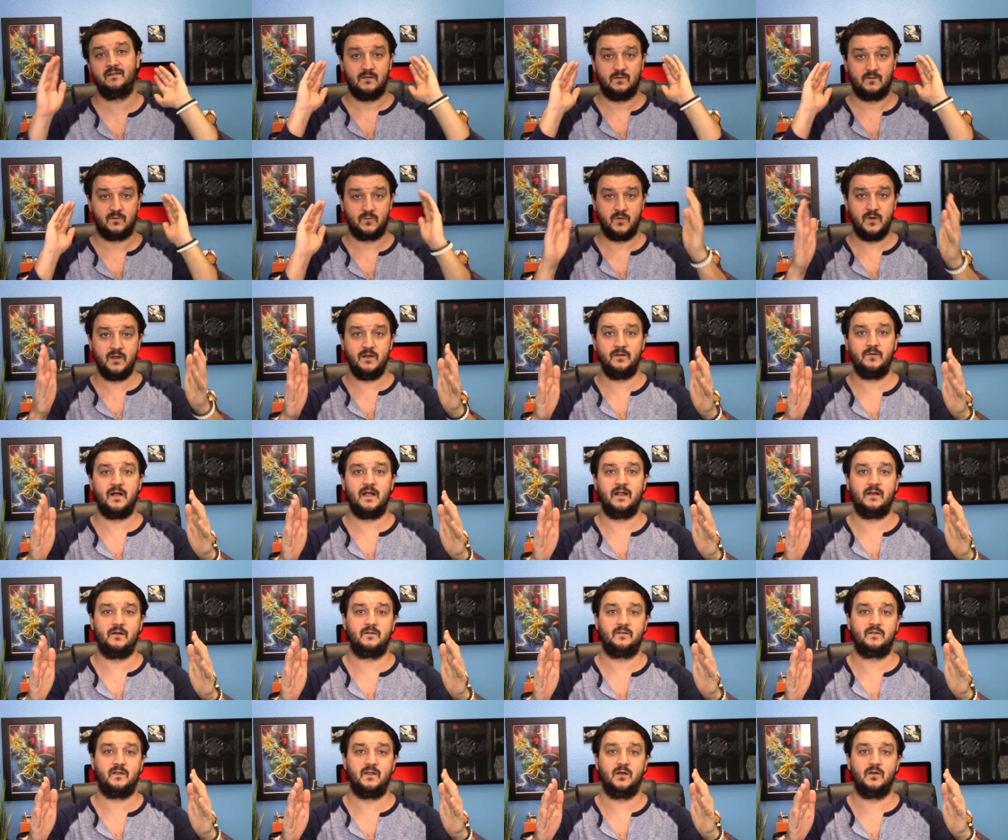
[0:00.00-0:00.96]
The
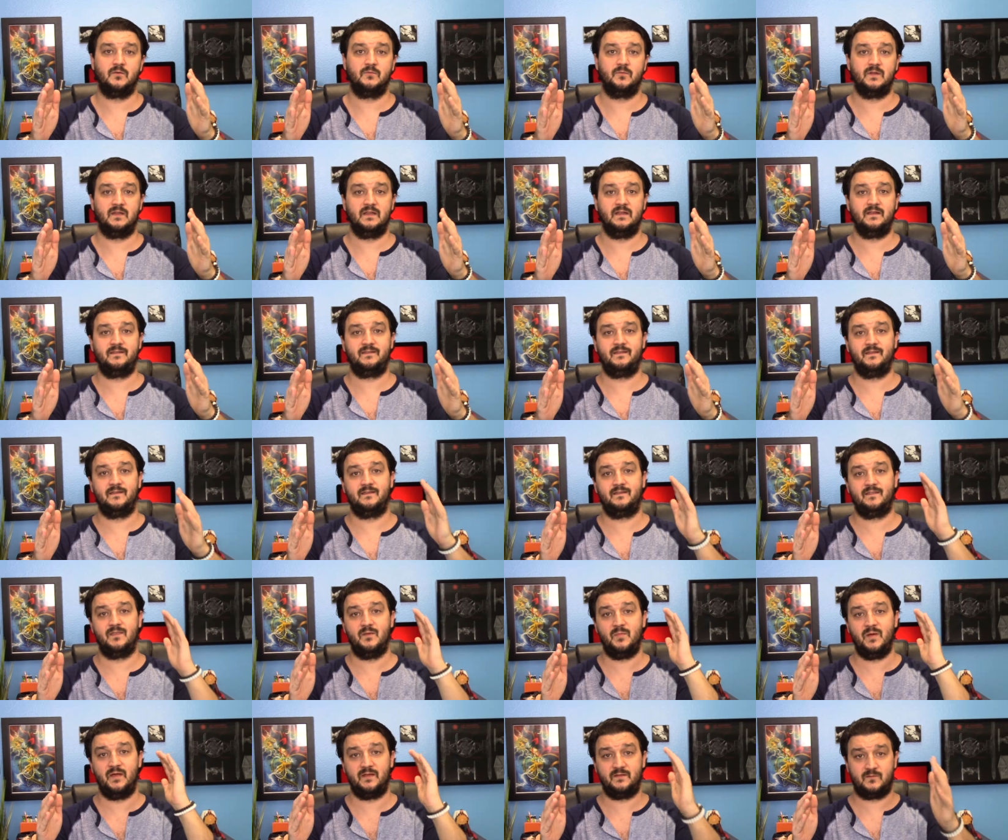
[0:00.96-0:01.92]
Screenwriters Guild releases
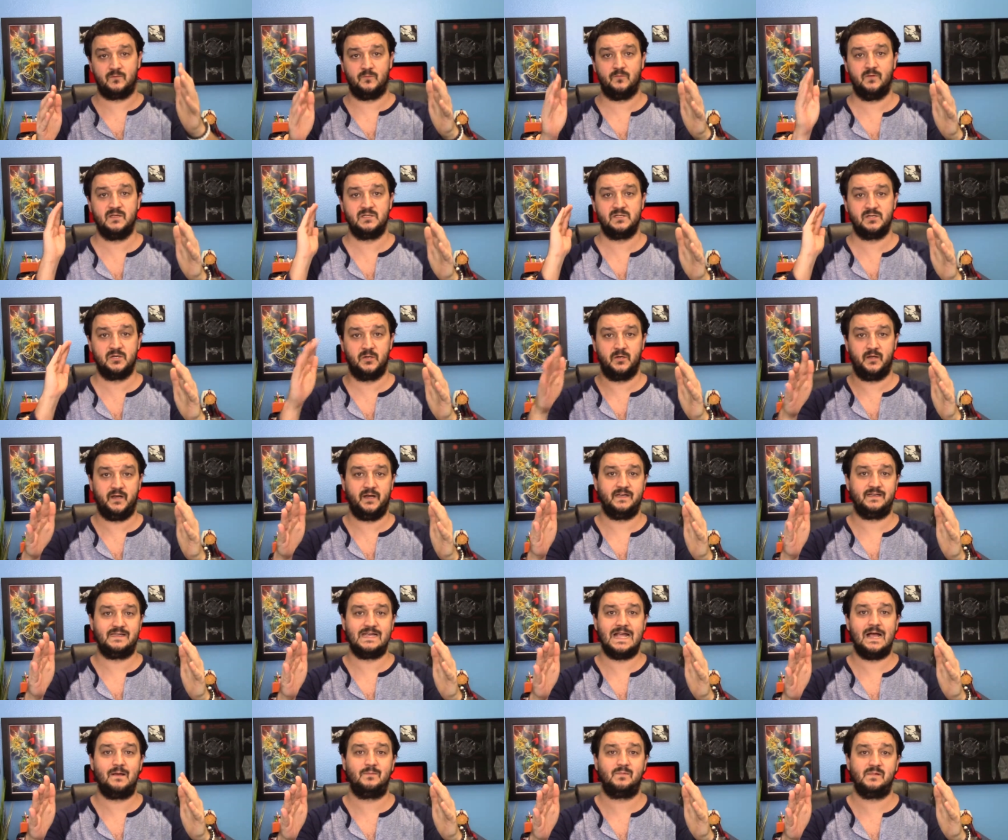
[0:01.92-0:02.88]
the Best Original and
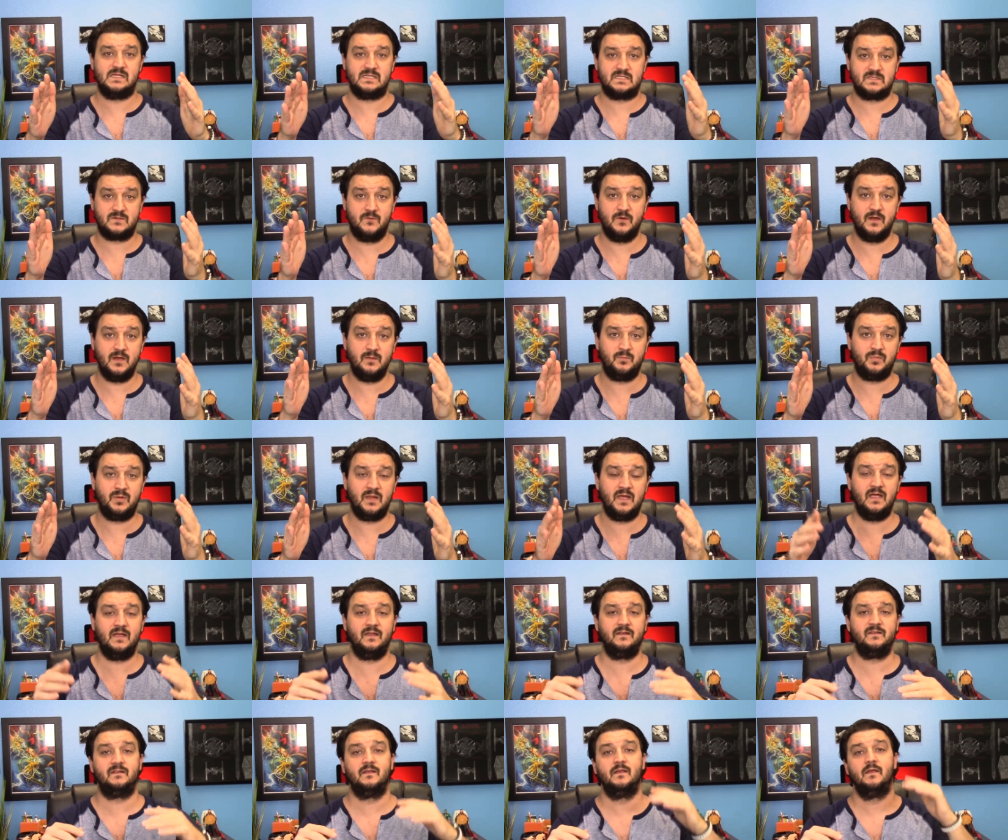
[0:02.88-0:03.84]
Adapted
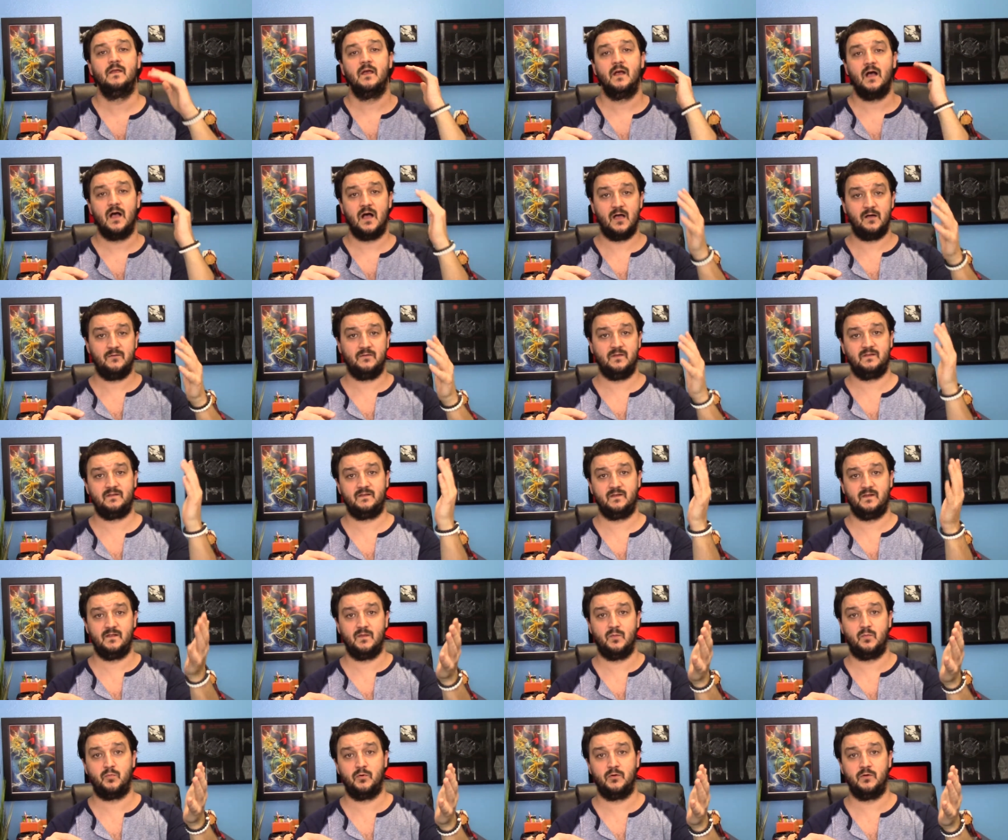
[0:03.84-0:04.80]
Screenplays, obviously
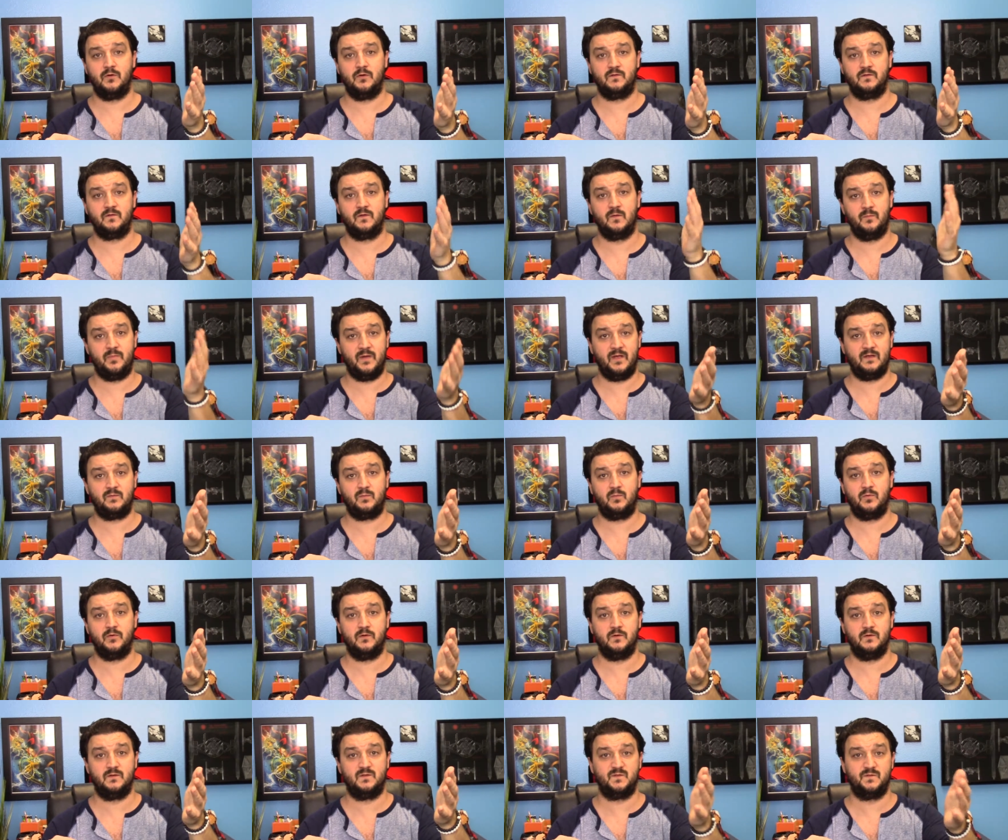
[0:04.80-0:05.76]
the producer Best
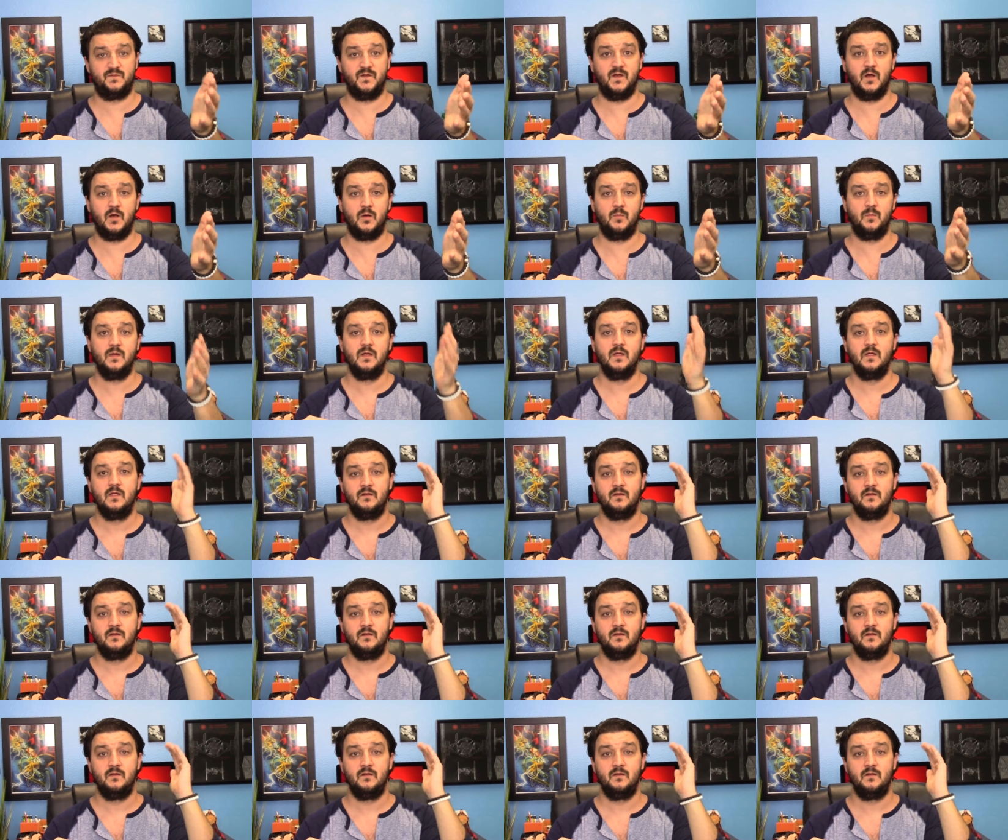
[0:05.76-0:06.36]
Produced Film,